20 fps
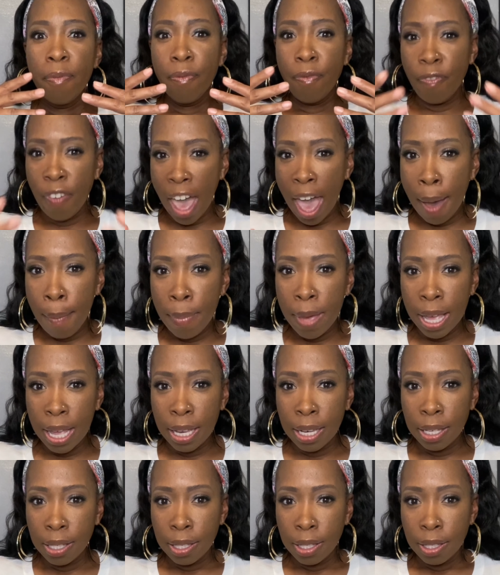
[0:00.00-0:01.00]

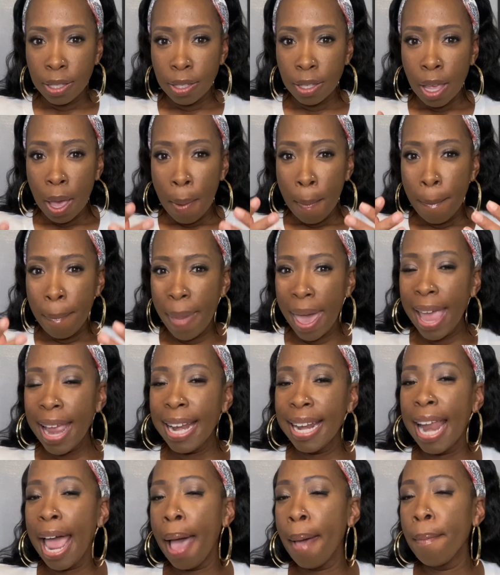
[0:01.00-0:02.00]
famine may
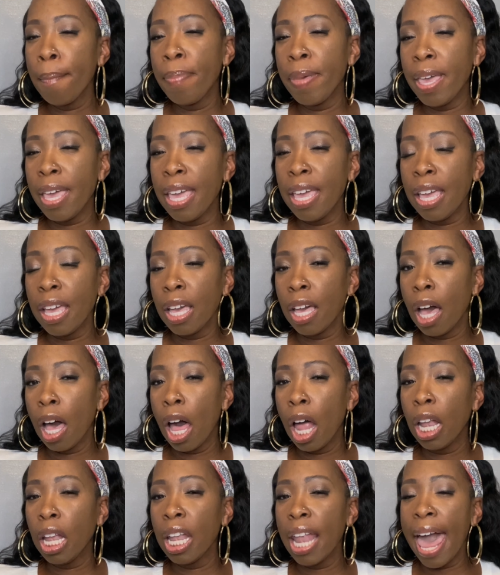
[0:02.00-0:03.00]
not be
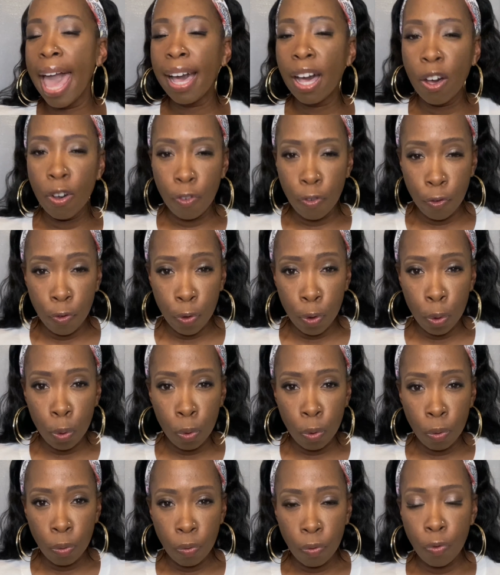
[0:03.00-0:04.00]
a lack of
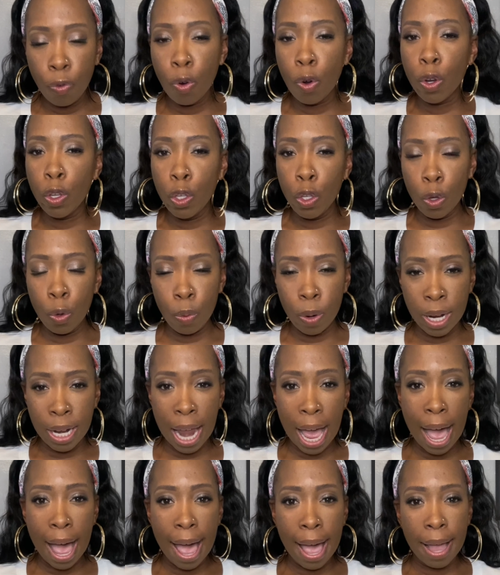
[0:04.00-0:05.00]
food for you and
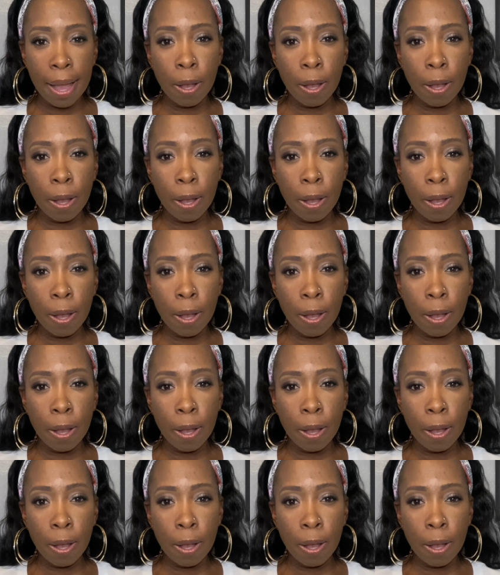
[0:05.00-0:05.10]
I,